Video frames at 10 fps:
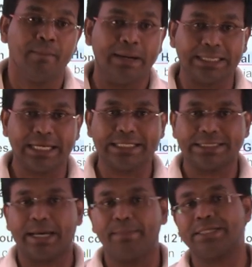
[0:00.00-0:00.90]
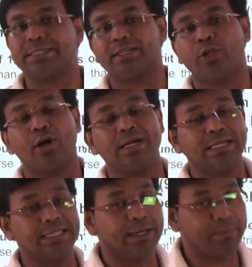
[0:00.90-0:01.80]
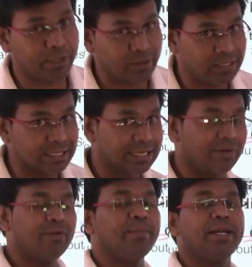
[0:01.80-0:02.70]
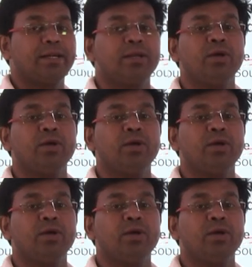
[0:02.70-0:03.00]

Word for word: But that established authority, that particular government,